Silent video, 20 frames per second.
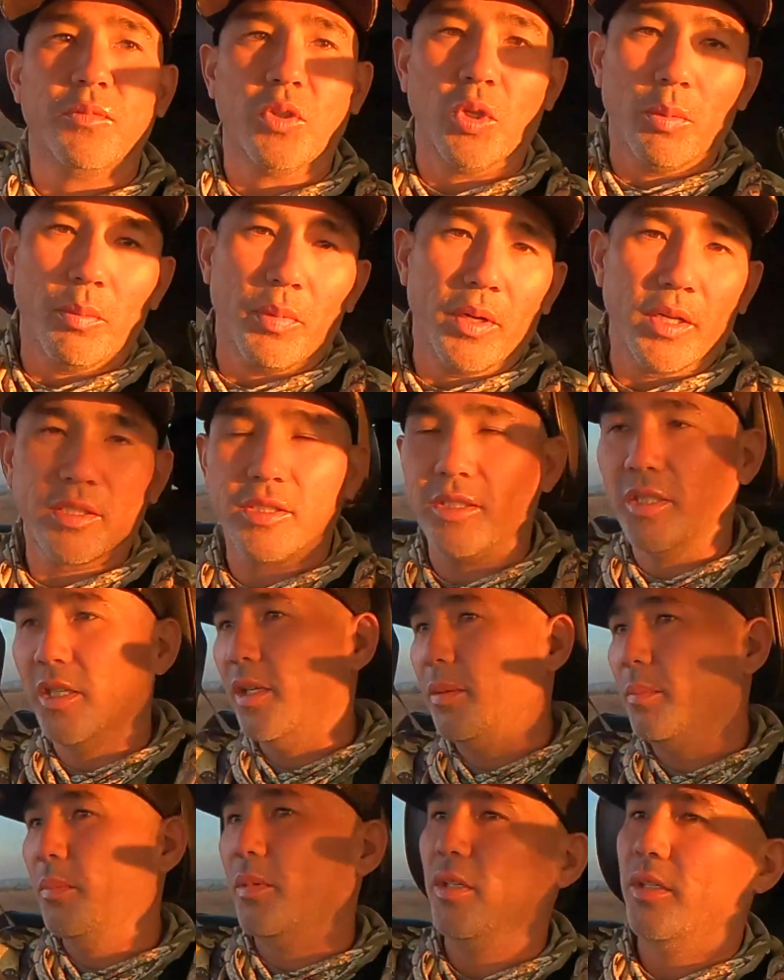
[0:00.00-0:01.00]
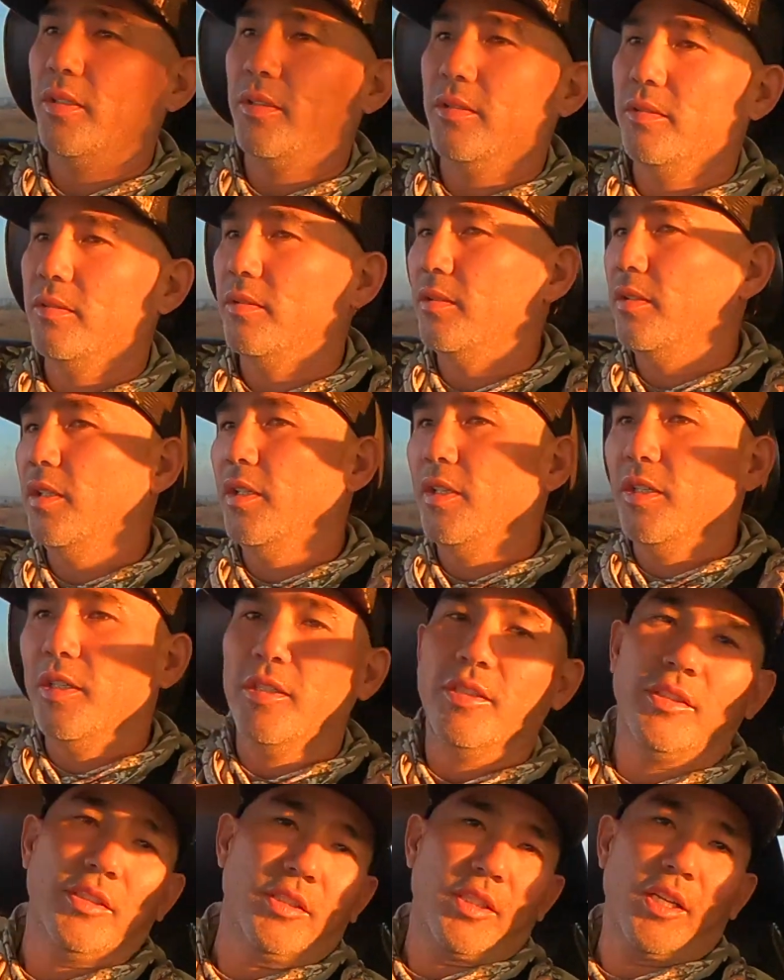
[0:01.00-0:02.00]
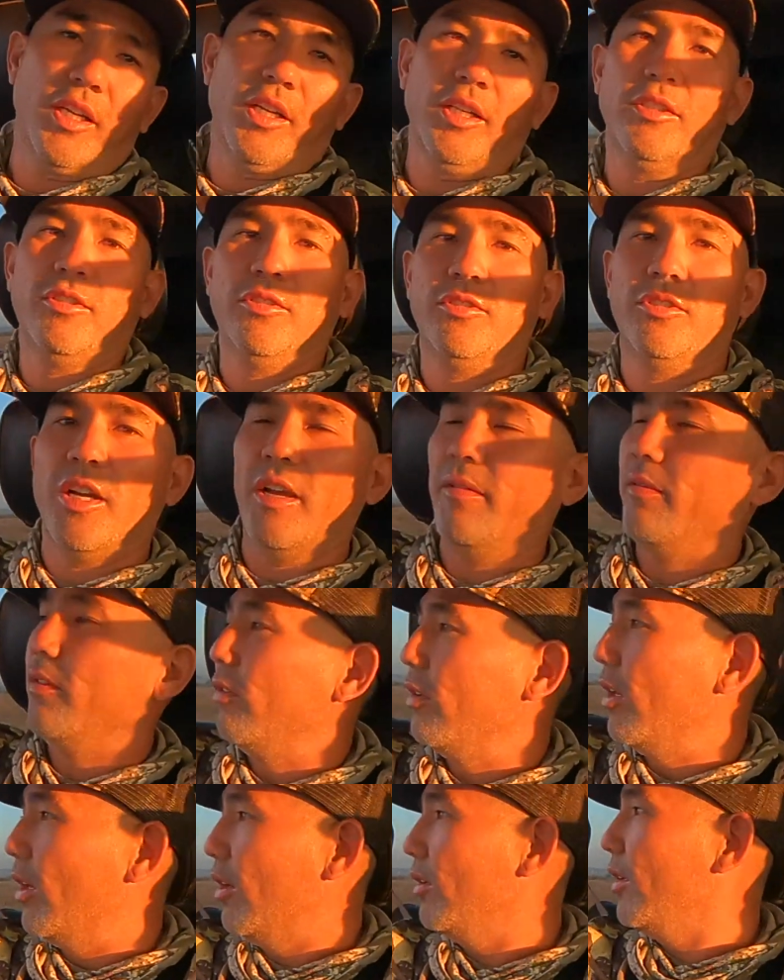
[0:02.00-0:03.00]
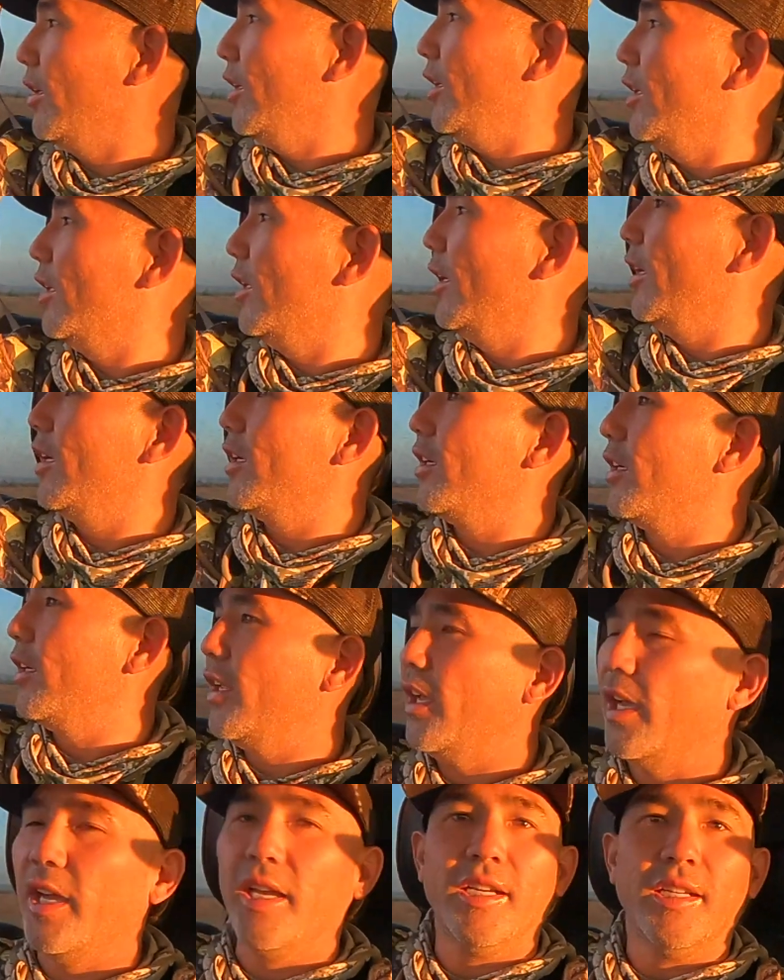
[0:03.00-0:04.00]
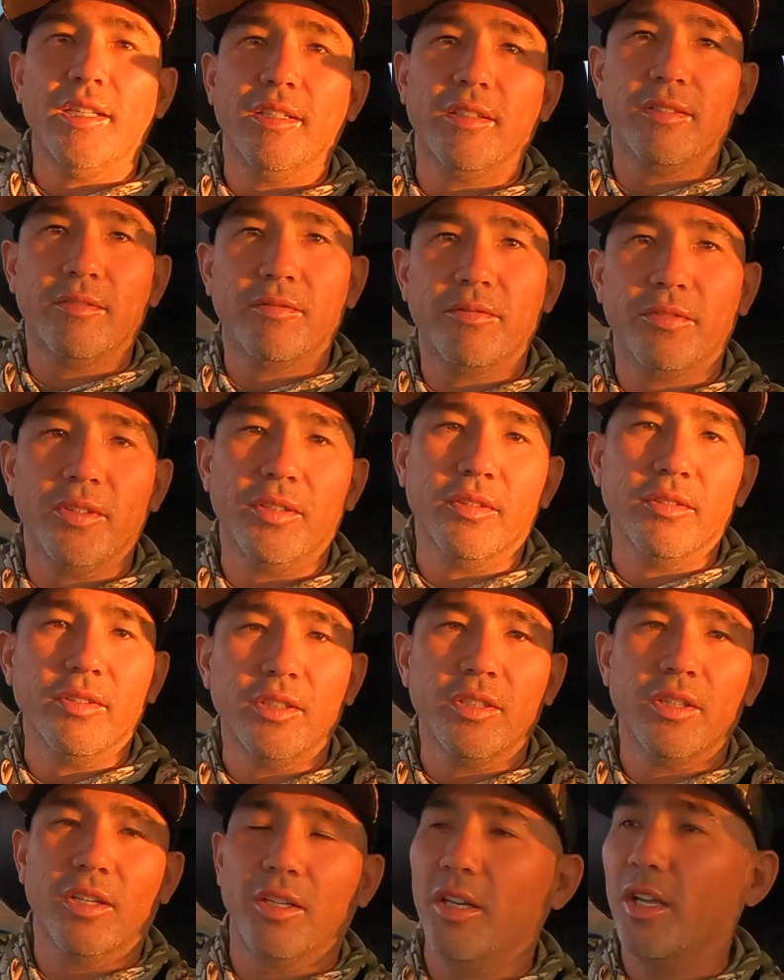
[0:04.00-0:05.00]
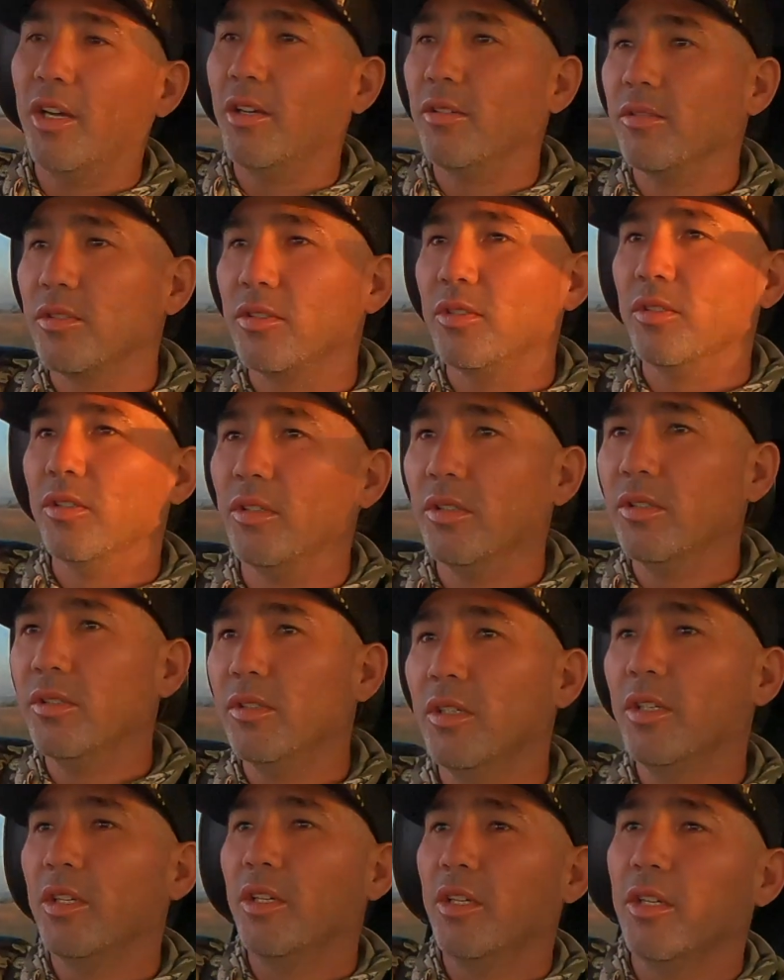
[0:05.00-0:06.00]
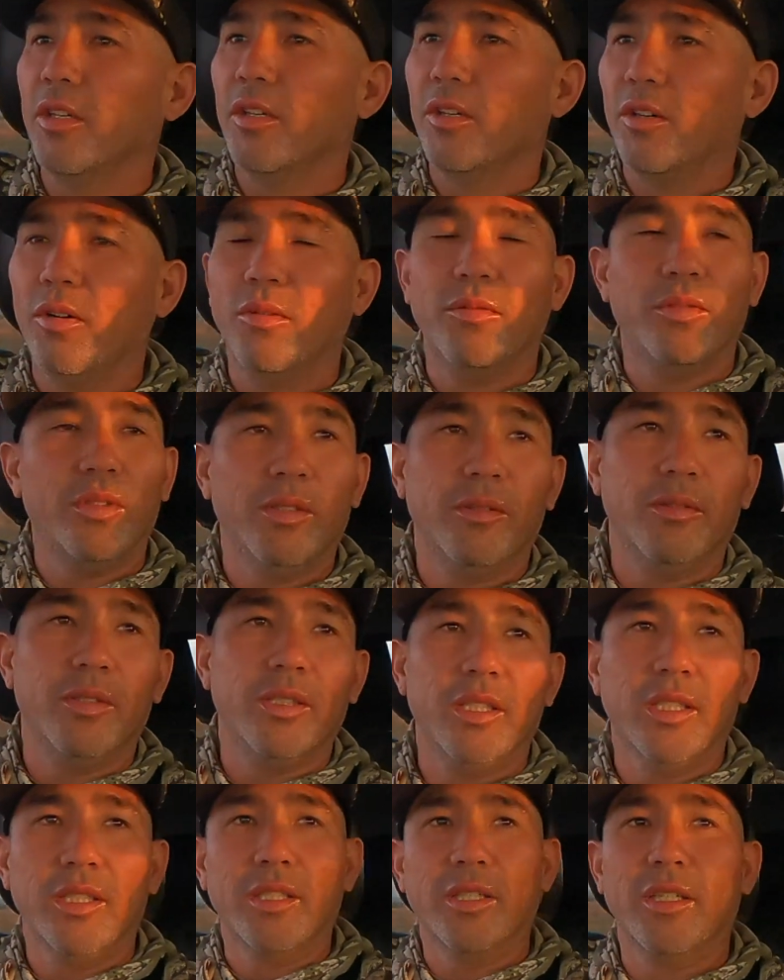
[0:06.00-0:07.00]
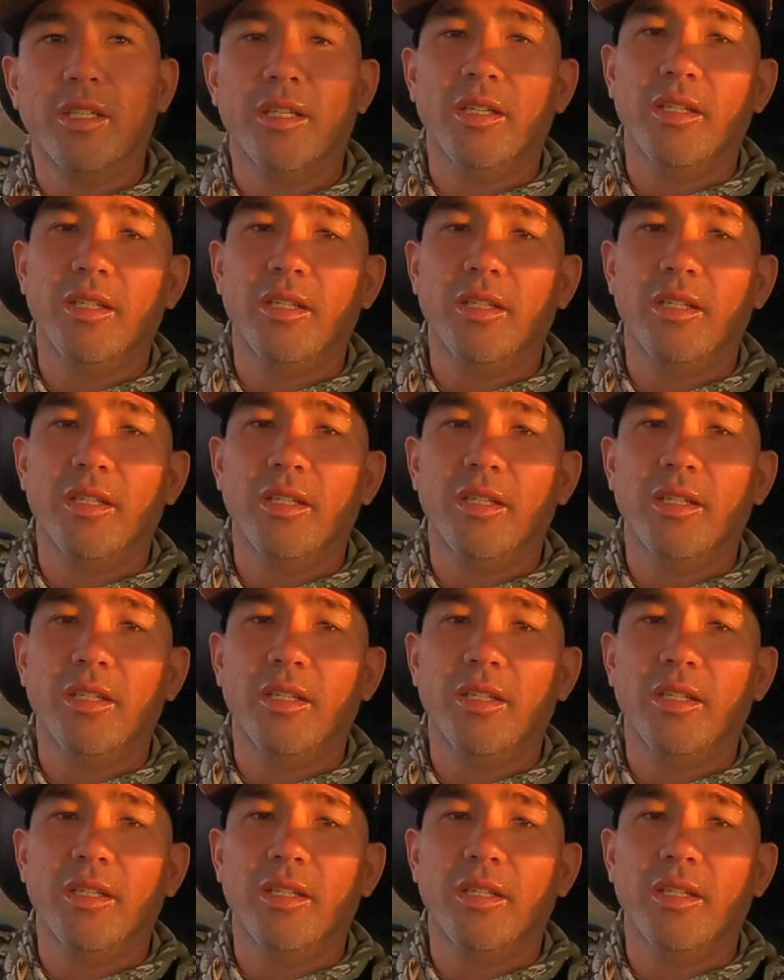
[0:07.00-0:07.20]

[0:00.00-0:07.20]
No bucks yet, but just kind of driving around, getting a lay of the land and figuring it all out. So hopefully we can